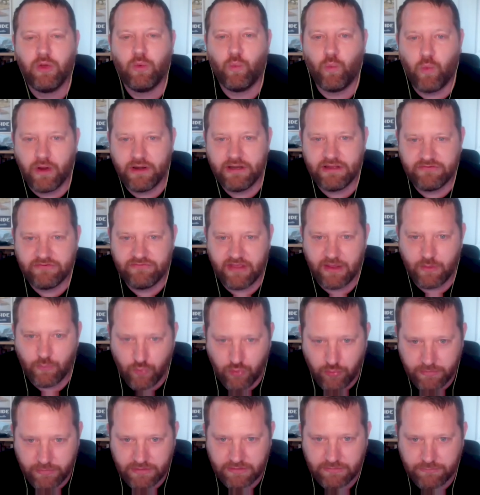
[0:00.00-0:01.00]
what is a
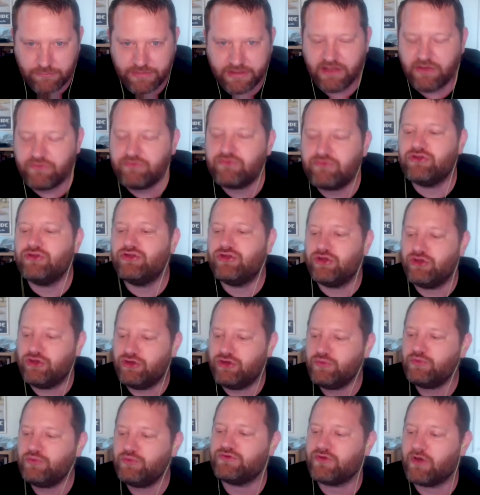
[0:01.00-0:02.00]
woman because to
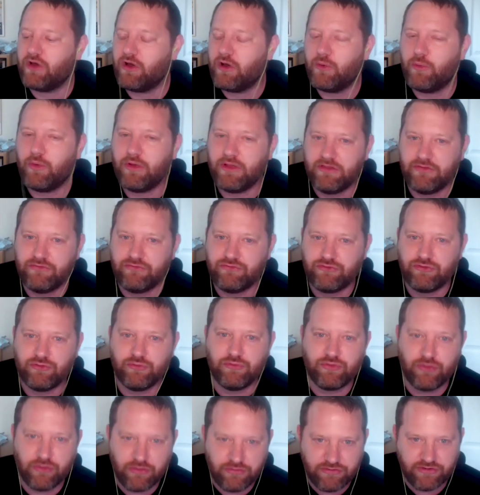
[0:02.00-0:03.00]
do so is to,
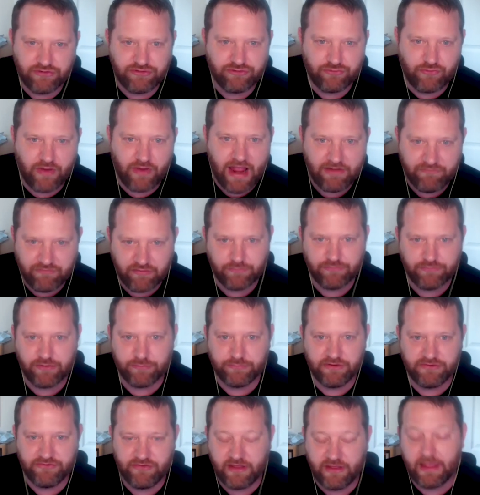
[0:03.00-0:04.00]
to distract from
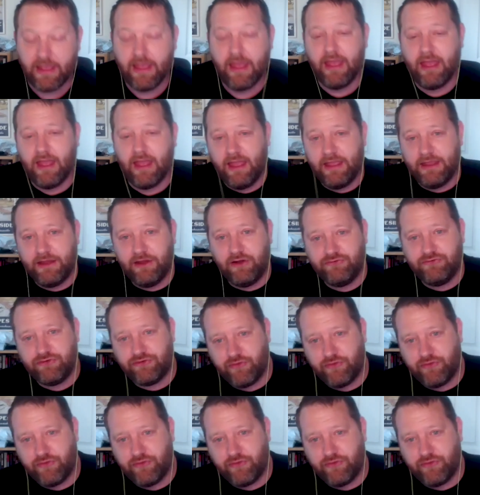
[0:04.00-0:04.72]
simply saying hey here's a